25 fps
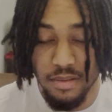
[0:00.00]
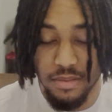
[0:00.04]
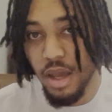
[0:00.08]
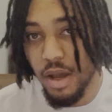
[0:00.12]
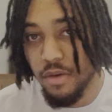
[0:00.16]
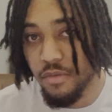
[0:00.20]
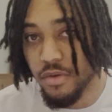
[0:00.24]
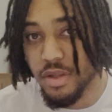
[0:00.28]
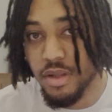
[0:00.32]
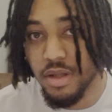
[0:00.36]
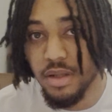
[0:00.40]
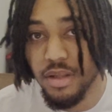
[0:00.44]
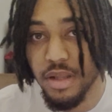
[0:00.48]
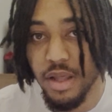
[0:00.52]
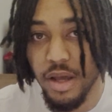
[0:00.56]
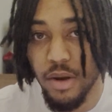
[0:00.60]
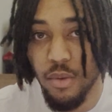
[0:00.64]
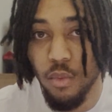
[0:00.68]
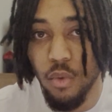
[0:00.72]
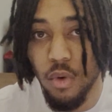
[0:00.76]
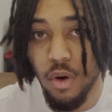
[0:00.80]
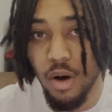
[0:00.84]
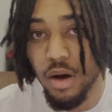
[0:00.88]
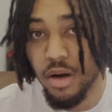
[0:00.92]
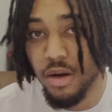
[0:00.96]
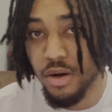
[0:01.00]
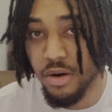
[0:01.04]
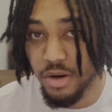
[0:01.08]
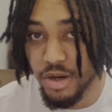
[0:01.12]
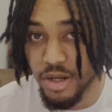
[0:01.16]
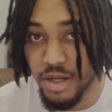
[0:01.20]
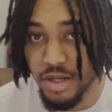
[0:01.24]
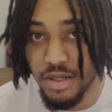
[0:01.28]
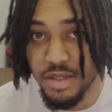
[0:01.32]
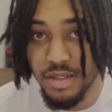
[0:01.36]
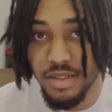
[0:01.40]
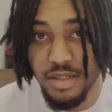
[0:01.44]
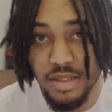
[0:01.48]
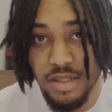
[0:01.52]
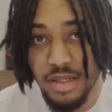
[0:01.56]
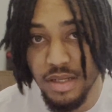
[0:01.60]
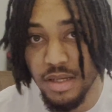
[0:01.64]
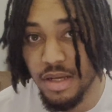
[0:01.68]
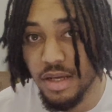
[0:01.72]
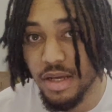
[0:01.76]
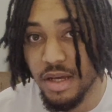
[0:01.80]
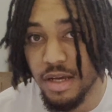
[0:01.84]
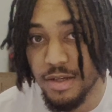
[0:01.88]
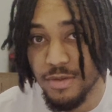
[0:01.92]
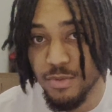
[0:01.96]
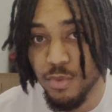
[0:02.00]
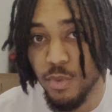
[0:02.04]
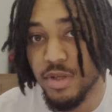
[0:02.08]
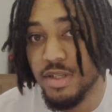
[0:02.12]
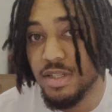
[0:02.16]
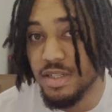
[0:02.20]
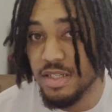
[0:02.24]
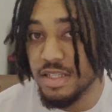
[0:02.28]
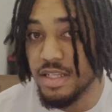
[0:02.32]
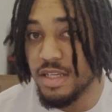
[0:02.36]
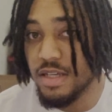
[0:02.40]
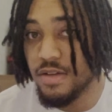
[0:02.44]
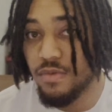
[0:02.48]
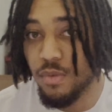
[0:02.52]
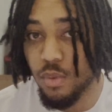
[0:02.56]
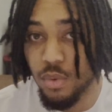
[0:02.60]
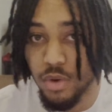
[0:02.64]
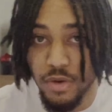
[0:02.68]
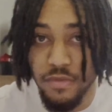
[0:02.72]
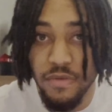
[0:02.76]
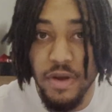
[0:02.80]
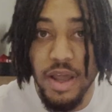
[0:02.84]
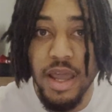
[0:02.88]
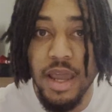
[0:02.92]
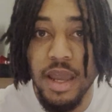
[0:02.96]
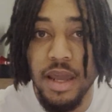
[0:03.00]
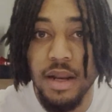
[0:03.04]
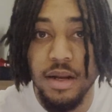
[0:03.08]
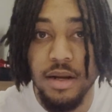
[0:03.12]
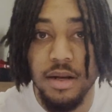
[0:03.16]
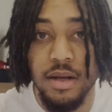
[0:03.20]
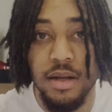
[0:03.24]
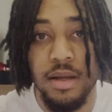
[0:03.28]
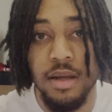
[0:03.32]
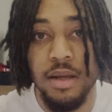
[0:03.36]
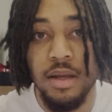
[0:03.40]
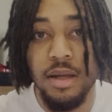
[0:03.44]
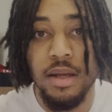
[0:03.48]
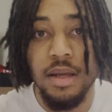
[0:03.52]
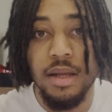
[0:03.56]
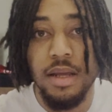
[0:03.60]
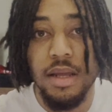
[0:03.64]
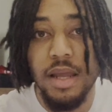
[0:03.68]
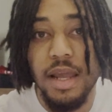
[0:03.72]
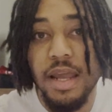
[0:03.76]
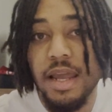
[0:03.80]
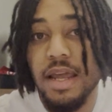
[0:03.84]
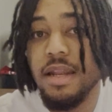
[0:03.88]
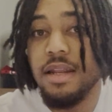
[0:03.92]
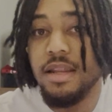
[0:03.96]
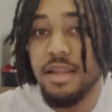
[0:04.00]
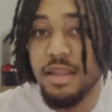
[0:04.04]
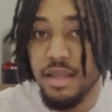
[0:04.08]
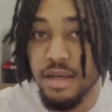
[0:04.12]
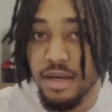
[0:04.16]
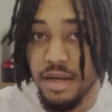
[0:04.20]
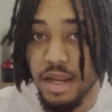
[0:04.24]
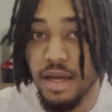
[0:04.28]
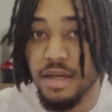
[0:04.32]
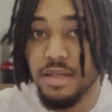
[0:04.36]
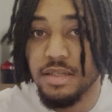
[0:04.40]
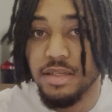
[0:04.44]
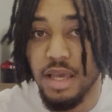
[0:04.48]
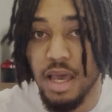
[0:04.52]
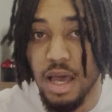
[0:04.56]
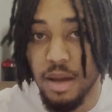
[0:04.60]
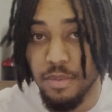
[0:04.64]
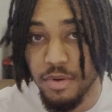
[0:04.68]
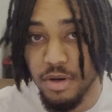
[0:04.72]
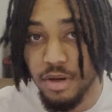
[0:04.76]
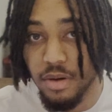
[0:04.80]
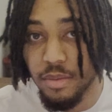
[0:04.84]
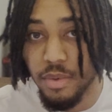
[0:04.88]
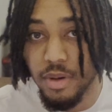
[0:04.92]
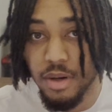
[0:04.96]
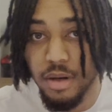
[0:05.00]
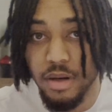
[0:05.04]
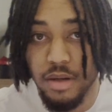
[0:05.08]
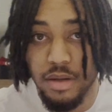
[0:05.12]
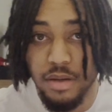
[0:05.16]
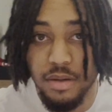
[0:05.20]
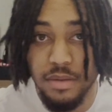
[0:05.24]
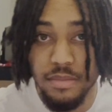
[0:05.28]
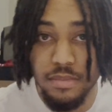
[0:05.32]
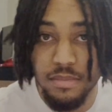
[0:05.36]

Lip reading: Everything that Walker is what Steve would have hated in the next Captain America.